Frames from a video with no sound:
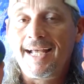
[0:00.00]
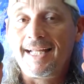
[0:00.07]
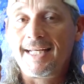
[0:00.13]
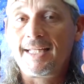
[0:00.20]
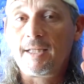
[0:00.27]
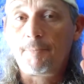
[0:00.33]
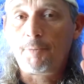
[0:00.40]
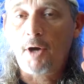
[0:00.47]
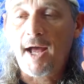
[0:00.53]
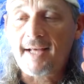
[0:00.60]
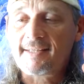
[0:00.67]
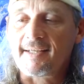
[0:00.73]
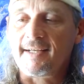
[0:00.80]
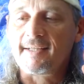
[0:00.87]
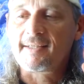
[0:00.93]
and in the
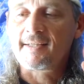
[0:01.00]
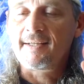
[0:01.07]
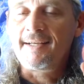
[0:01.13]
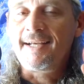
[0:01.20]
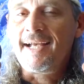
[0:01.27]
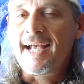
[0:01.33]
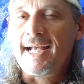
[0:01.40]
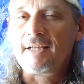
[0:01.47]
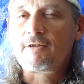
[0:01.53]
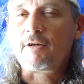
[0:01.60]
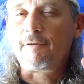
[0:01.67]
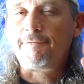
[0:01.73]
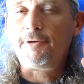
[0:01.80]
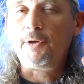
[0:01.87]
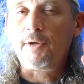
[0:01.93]
process,
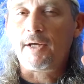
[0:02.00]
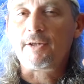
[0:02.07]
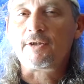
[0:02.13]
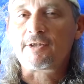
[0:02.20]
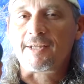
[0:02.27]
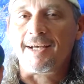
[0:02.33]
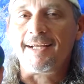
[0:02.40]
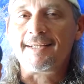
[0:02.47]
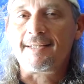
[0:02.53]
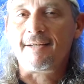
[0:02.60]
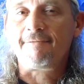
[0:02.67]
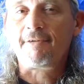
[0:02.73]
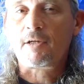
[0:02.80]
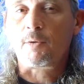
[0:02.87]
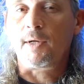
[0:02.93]
answer a few other
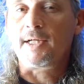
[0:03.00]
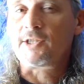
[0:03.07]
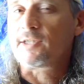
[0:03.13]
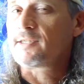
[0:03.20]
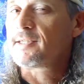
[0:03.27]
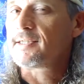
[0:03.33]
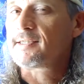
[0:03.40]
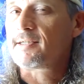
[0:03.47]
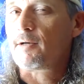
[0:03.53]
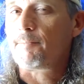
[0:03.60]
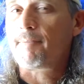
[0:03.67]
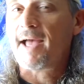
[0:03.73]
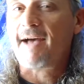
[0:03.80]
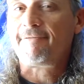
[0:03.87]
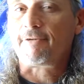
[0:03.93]
scientific questions that
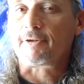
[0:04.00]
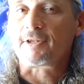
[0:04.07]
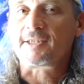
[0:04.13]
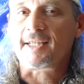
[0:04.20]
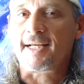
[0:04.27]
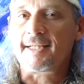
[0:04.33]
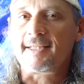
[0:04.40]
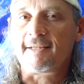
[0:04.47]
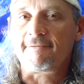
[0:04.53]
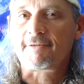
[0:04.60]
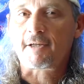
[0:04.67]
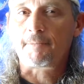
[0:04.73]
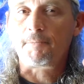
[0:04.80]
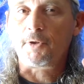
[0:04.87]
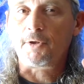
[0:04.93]
still baffle the
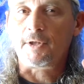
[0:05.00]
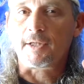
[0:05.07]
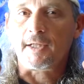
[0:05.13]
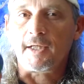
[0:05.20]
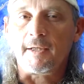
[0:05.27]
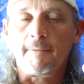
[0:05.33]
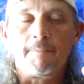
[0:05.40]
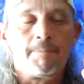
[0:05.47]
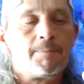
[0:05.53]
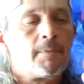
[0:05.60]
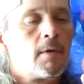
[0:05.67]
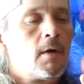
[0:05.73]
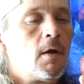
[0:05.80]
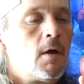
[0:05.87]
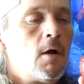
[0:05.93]
scientific community.
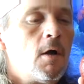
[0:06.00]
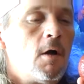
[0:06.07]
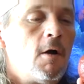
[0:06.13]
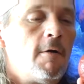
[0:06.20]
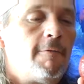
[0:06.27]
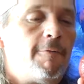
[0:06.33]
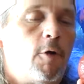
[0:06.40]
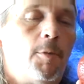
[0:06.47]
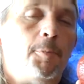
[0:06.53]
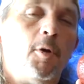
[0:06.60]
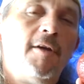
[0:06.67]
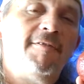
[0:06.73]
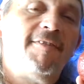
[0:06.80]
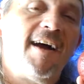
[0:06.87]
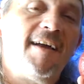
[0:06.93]

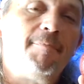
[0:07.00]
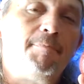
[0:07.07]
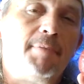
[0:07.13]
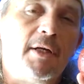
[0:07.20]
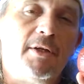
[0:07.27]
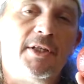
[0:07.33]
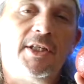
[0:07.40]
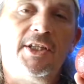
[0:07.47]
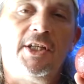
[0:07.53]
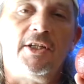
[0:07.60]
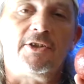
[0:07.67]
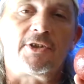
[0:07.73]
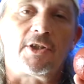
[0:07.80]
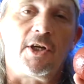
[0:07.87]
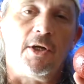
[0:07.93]
4.5 billion
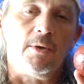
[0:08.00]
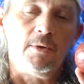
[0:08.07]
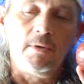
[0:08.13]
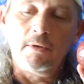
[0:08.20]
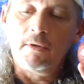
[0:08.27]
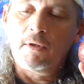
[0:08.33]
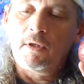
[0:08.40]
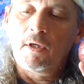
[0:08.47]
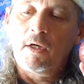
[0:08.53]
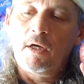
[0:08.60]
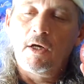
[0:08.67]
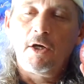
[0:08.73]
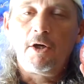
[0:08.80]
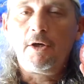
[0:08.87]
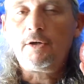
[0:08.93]
years ago,
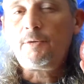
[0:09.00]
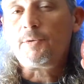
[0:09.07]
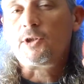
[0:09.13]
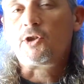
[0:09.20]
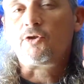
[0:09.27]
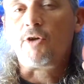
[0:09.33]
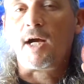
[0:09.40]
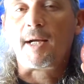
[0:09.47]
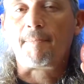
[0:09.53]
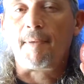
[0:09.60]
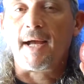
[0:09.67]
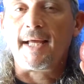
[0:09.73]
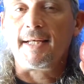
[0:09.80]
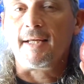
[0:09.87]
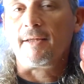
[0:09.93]
Earth was struck
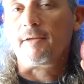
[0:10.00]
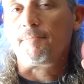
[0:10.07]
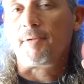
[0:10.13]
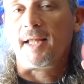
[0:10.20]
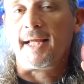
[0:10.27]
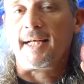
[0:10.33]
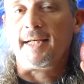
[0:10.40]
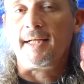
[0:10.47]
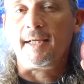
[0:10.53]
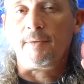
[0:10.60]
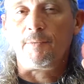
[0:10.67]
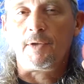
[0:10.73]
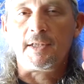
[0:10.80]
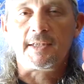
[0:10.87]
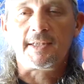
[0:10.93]
by another planet
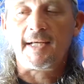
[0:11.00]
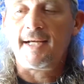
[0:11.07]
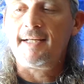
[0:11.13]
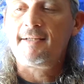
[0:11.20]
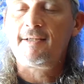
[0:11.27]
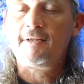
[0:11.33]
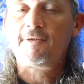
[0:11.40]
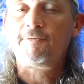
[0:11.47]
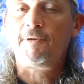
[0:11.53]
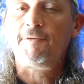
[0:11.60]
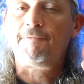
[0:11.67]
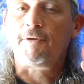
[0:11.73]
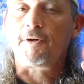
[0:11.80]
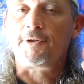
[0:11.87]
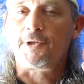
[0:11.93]
in what scientists
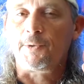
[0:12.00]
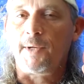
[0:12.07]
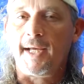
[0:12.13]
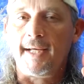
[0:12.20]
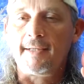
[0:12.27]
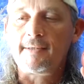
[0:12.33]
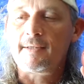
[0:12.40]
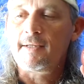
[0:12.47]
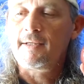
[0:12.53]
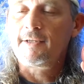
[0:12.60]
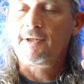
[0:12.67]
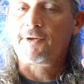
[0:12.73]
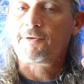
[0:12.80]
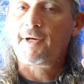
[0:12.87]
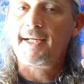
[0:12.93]
refer to as
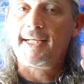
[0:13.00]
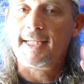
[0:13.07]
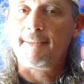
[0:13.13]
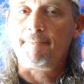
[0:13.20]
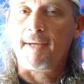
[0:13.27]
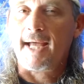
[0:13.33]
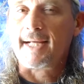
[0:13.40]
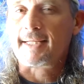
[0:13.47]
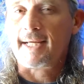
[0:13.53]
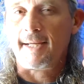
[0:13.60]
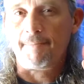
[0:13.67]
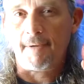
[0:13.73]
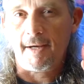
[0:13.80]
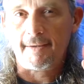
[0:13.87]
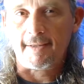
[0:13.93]
the Great Impact
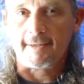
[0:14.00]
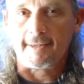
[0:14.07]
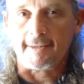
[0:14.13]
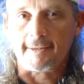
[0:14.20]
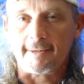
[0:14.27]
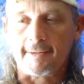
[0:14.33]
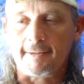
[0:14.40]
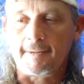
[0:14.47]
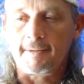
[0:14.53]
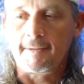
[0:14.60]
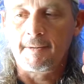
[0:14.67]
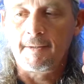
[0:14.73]
Hypothesis.